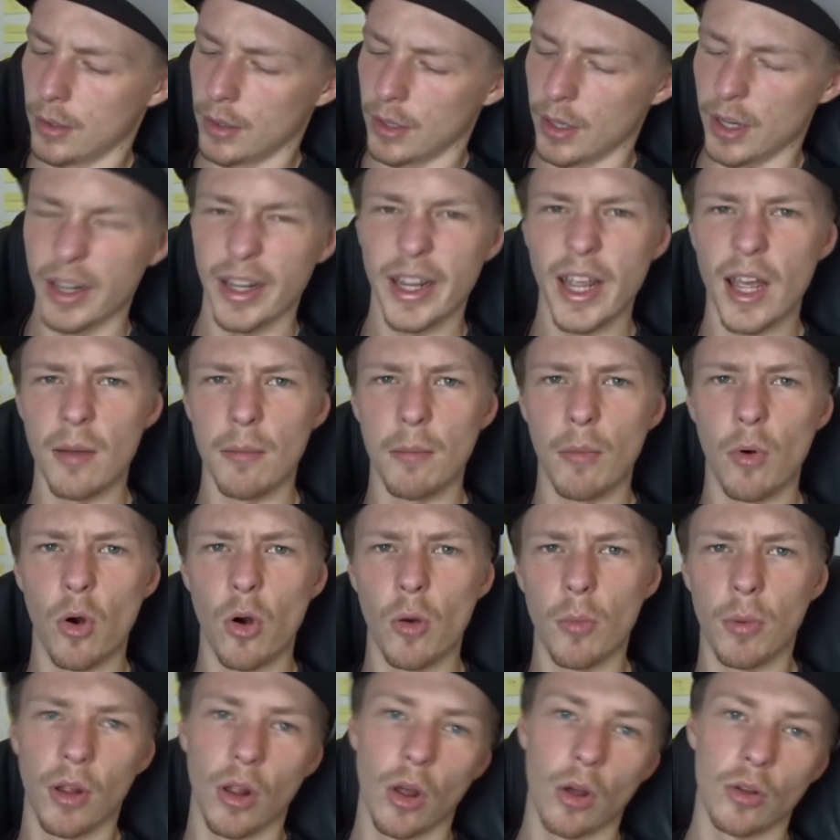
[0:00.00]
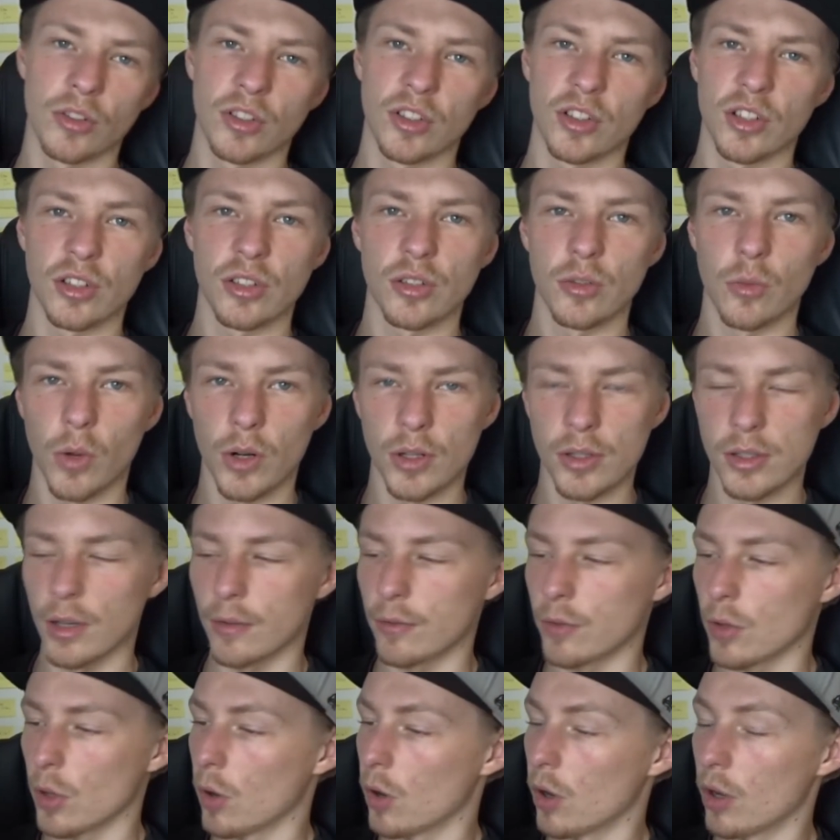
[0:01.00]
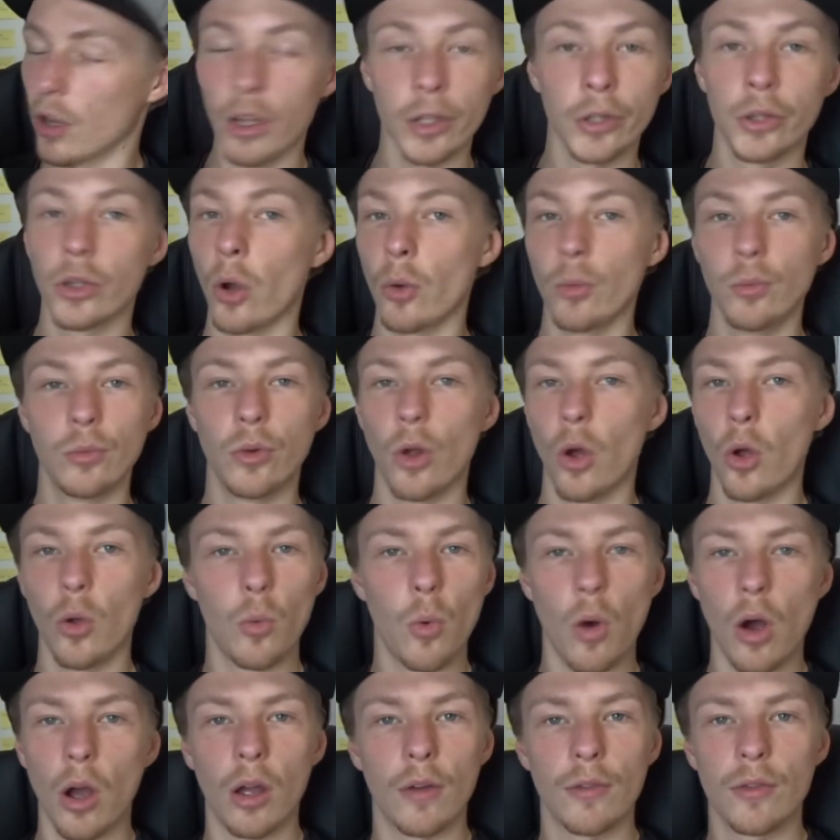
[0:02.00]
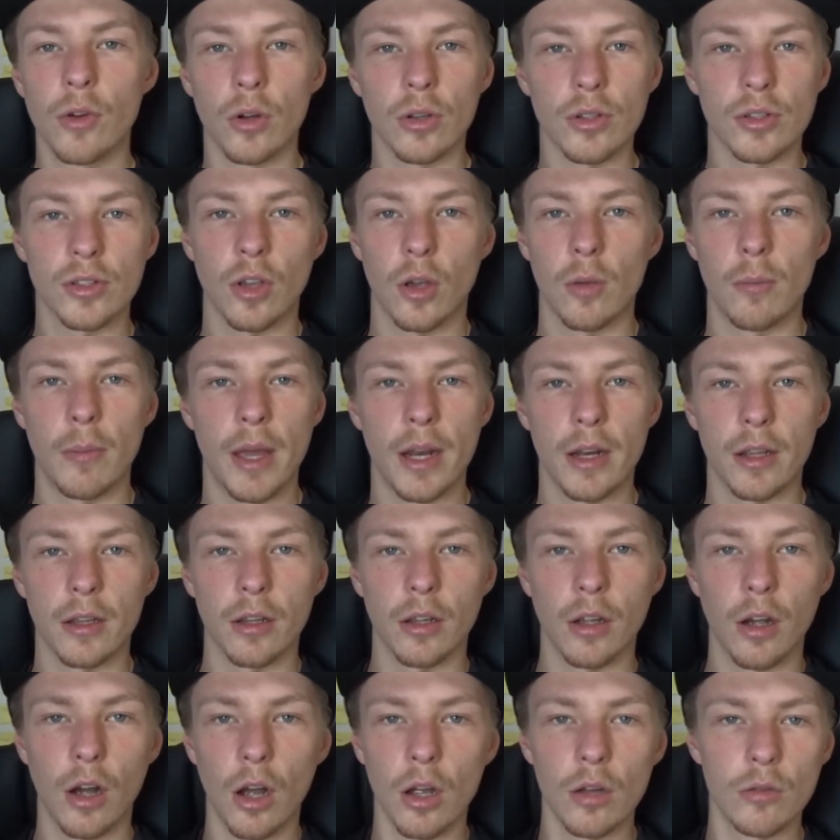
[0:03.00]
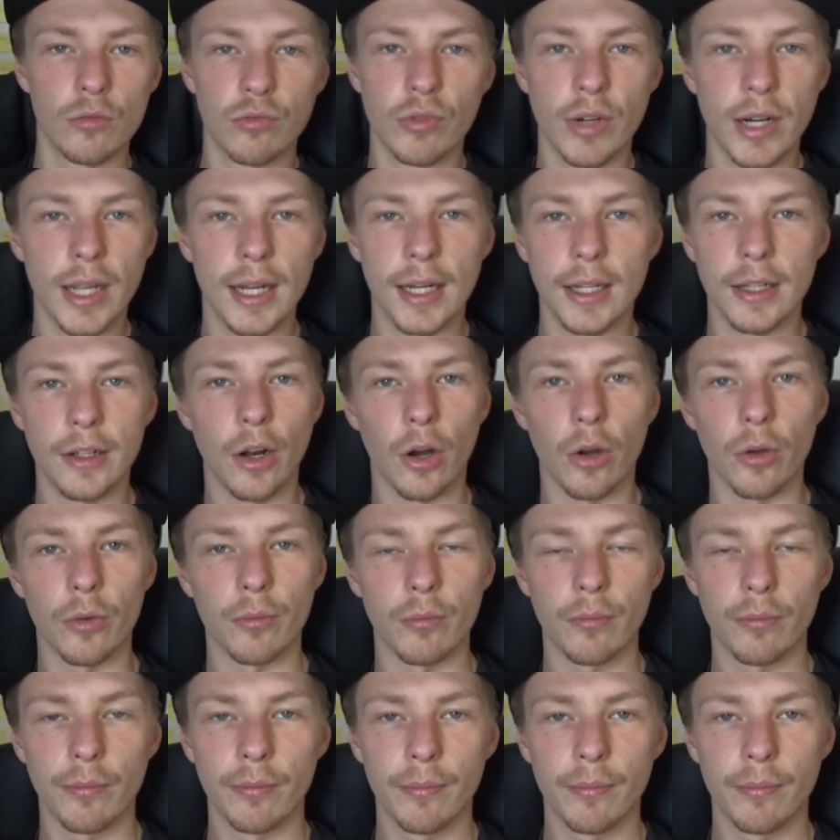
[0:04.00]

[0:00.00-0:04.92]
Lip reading: You can get more, but those are just the ones I've got. I don't know why I've got so many. I really don't.